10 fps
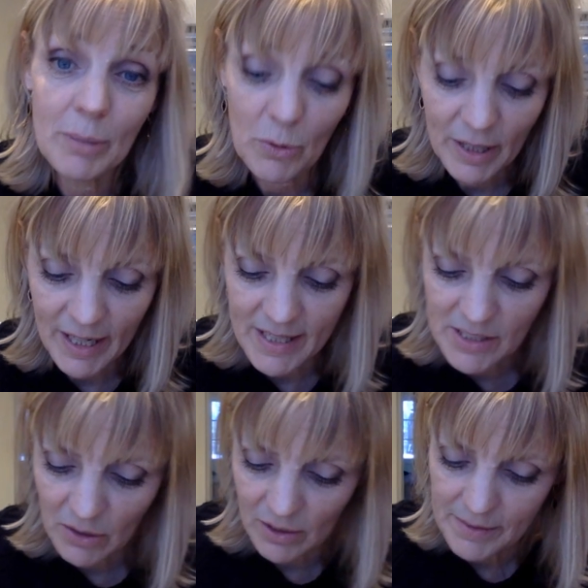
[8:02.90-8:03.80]
Bouquet, it's
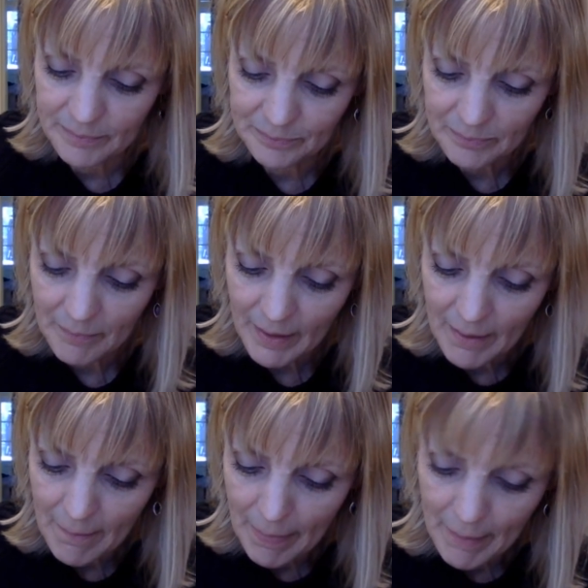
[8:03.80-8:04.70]
called.
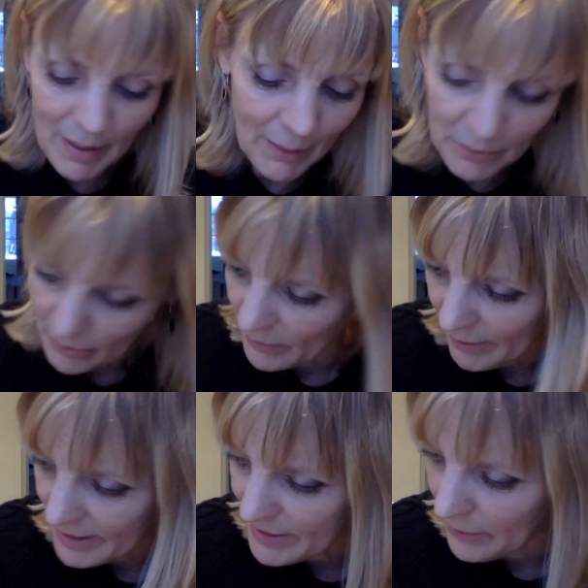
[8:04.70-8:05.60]
I wouldn't
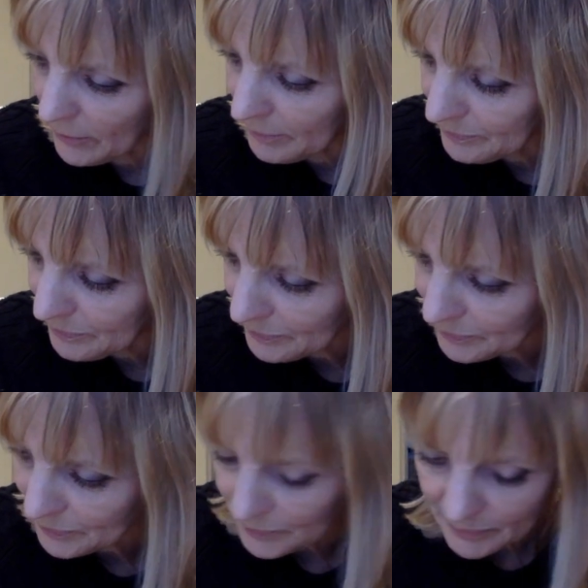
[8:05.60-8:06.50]
wear it though.
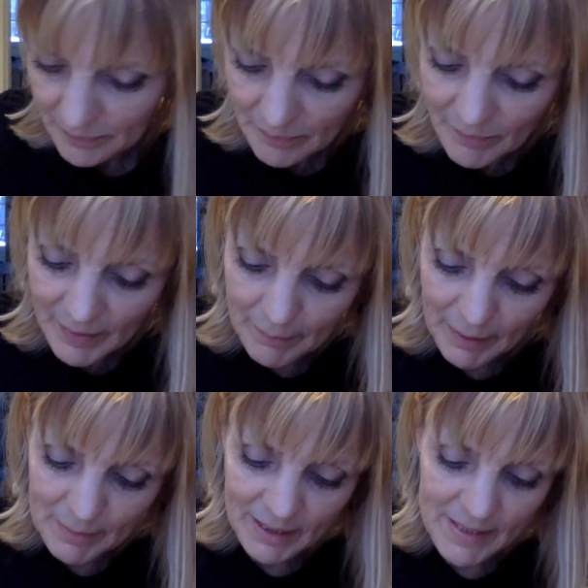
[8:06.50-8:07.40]

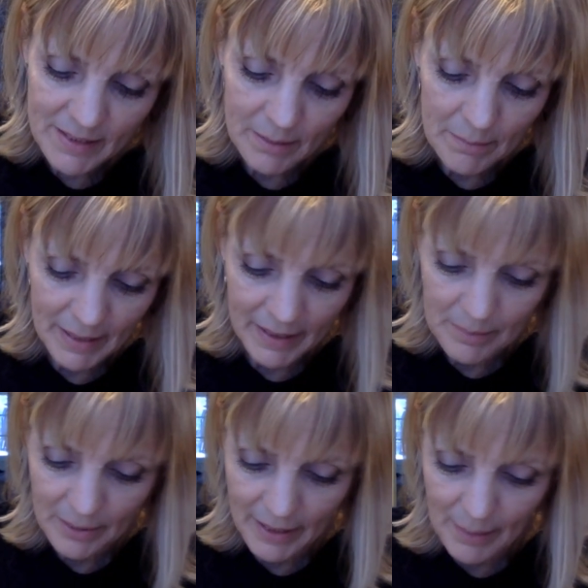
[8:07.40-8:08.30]
Might be nice on a man,
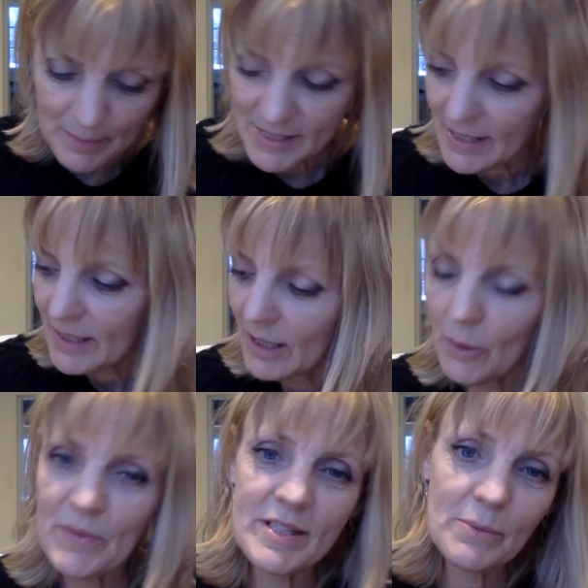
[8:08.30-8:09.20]
perhaps. Oh,
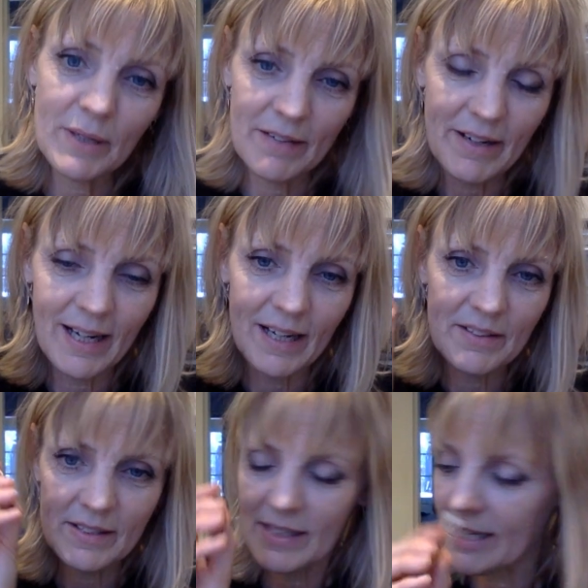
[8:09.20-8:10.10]
and this one I've had.
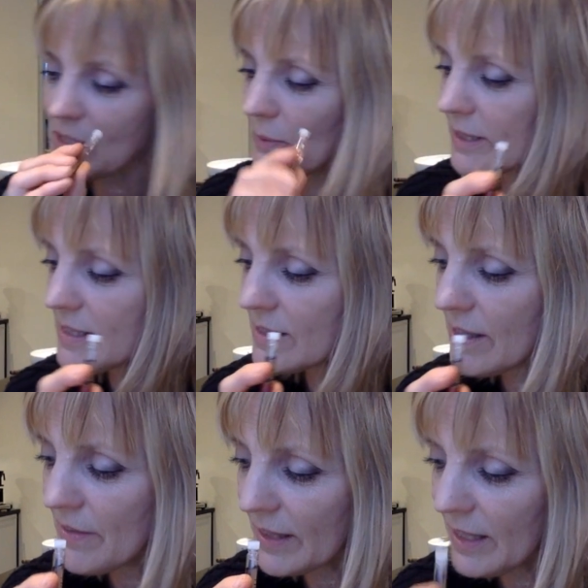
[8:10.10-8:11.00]
The next one is
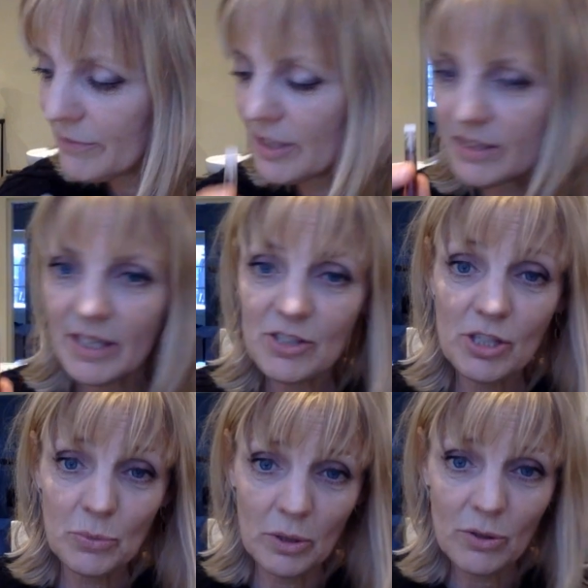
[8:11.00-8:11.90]
the coveted
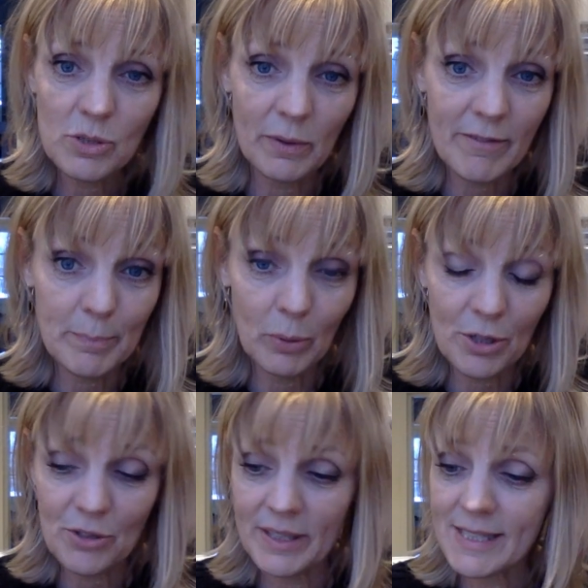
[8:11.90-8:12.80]
Duchess Rose, one of the
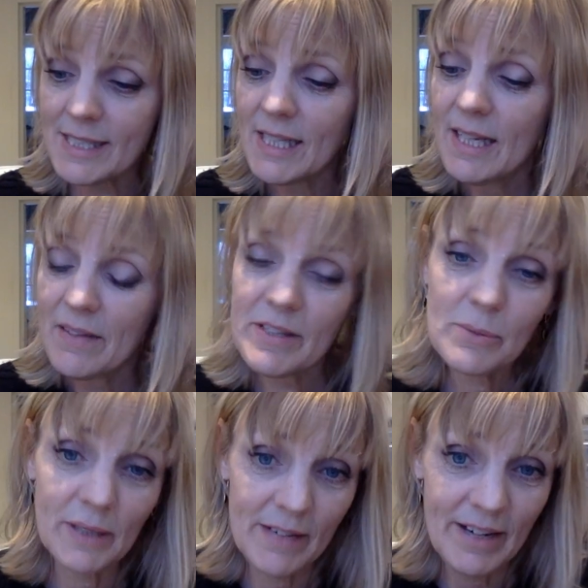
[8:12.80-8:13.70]
portraits. This
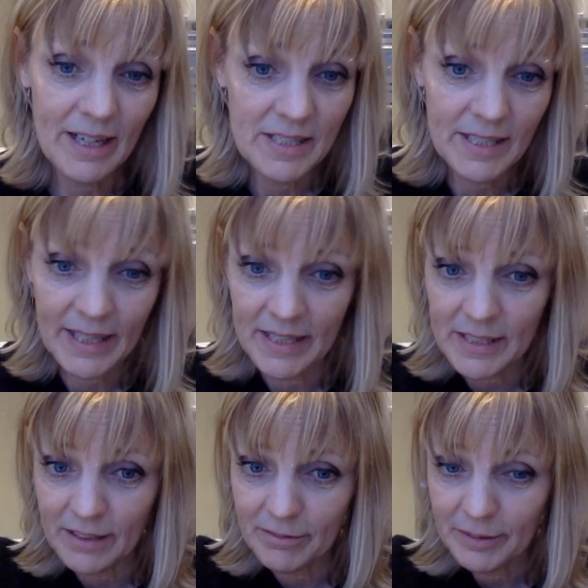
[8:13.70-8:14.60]
one I've had a decant
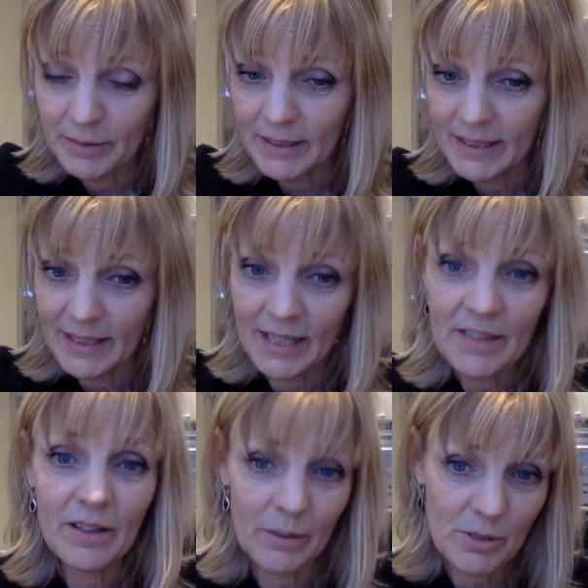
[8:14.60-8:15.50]
of, and I
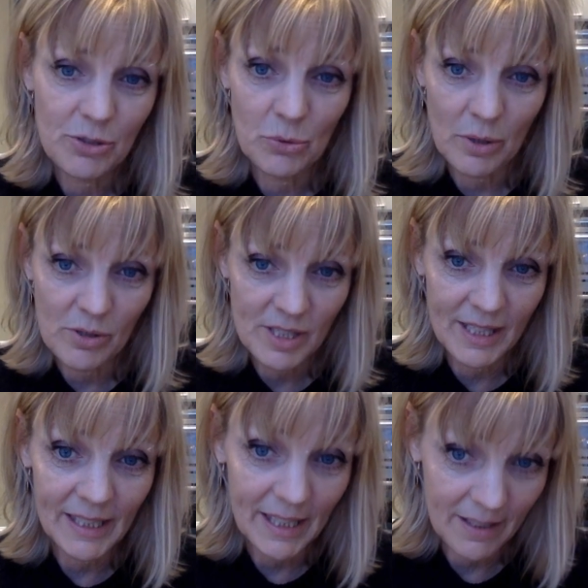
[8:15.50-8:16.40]
thought it was too rosy and
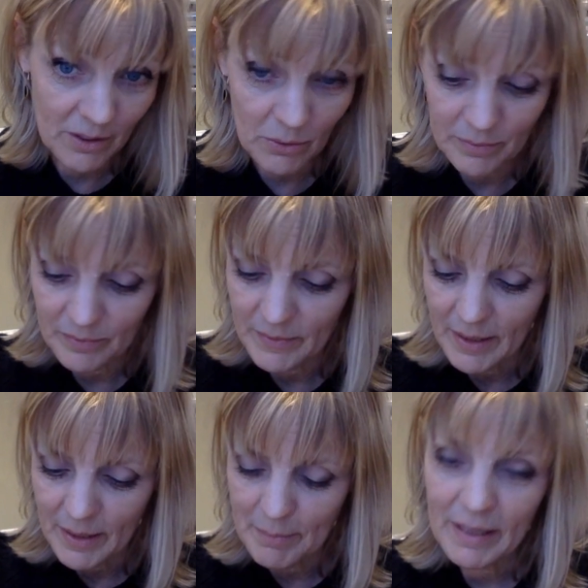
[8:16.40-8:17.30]
I let it go.
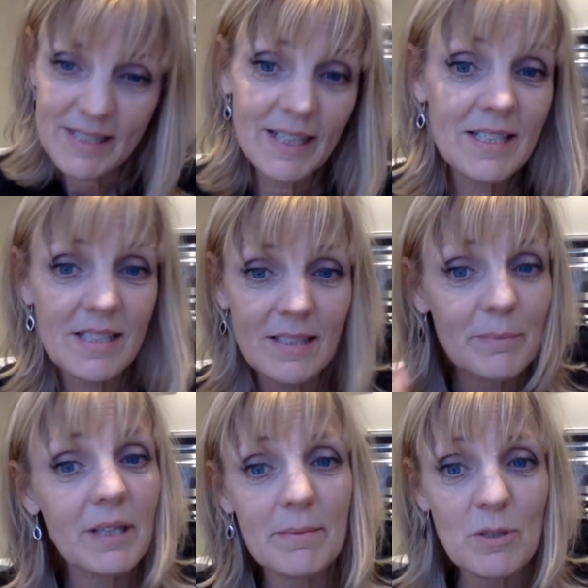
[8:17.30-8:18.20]
But it's nice to
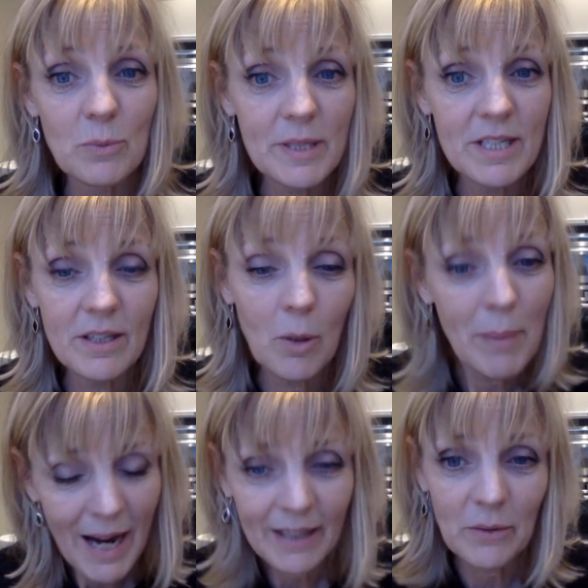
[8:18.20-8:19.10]
sometimes re go
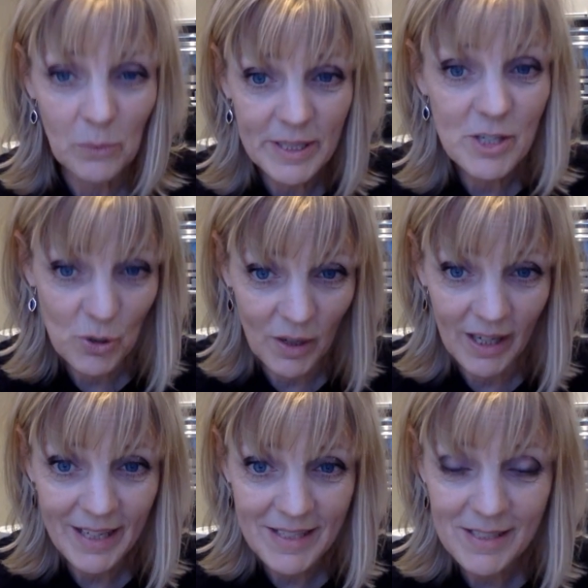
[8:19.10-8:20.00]
back and
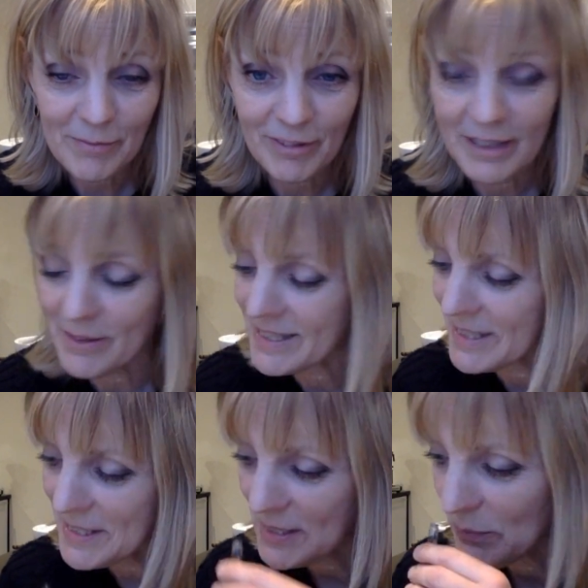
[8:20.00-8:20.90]
retry some
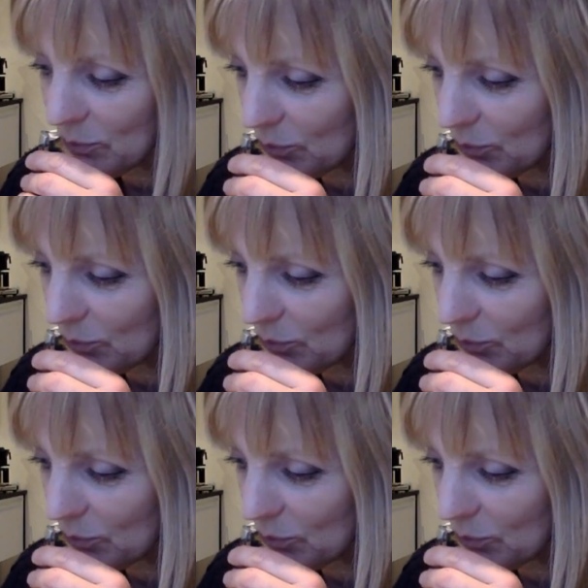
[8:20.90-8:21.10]
fragrances.